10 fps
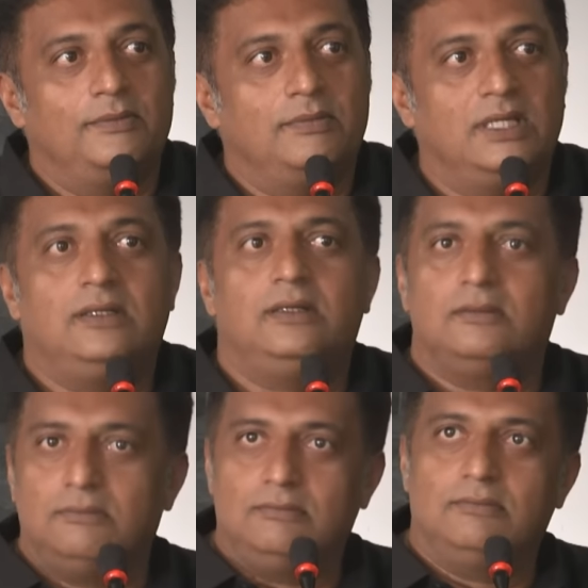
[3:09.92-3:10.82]
But
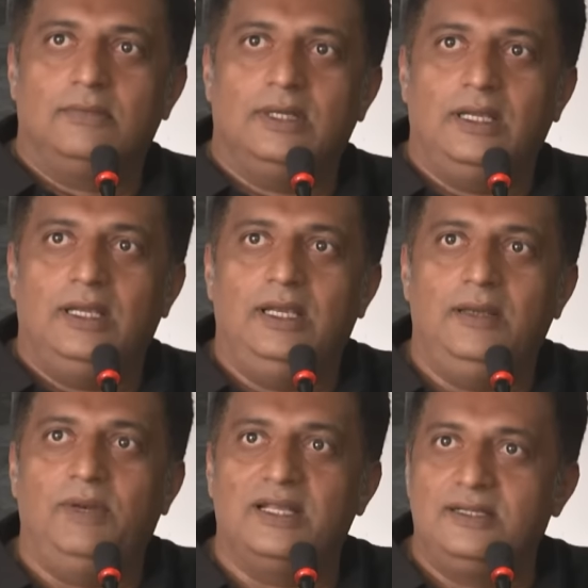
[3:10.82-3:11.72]
he
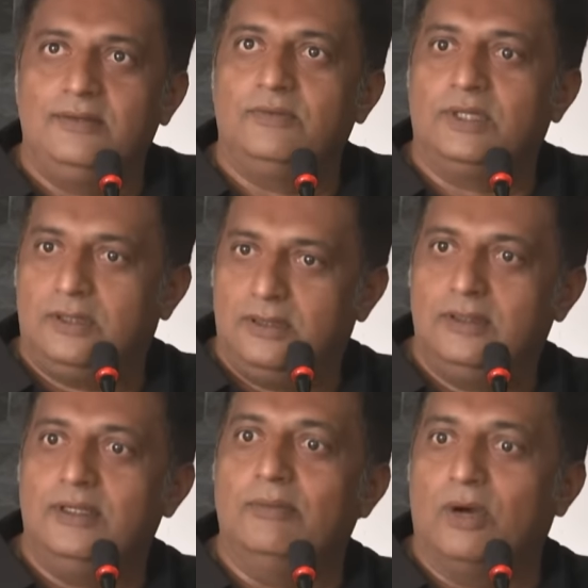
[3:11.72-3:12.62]
blessed him with
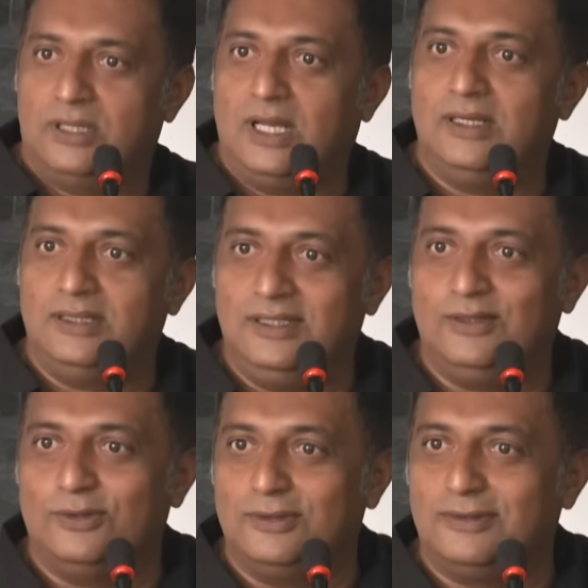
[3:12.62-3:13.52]
immortality,
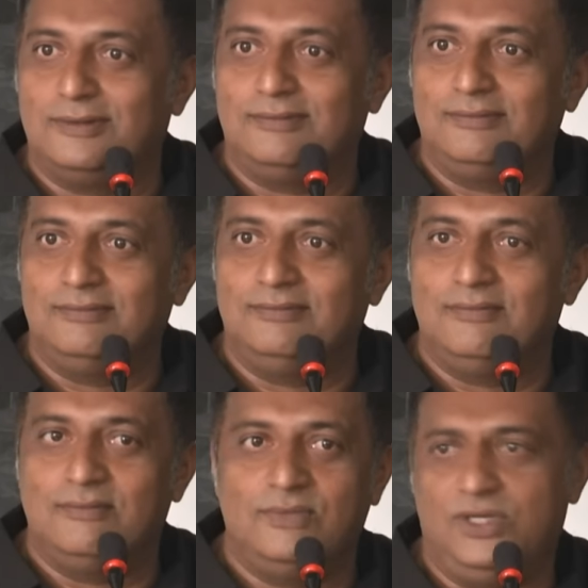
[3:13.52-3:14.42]
or
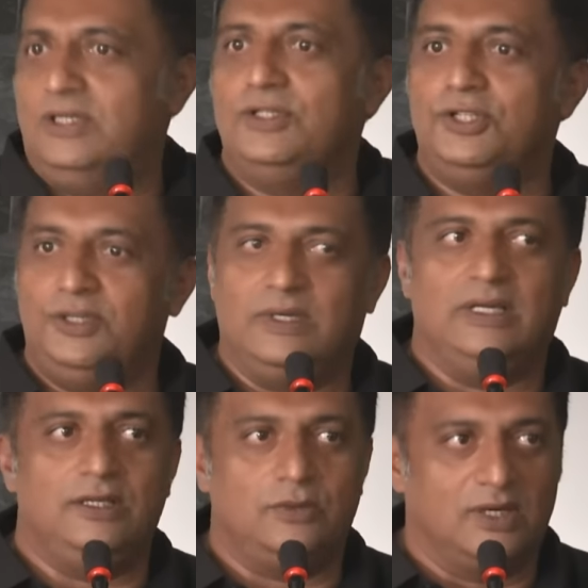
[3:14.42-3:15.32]

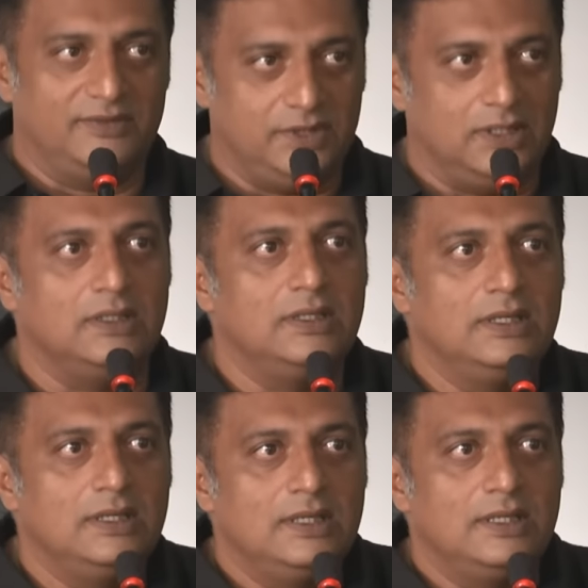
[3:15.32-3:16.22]
Chiranjeeva. He's one of the
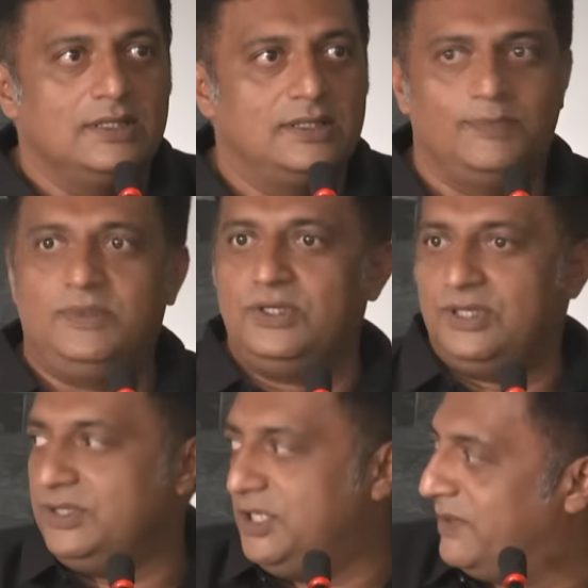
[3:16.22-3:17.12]
Sapta
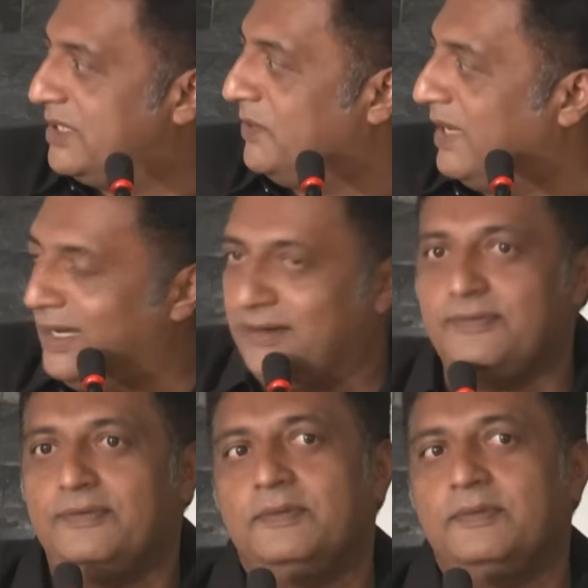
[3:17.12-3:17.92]
Chiranjivas we have.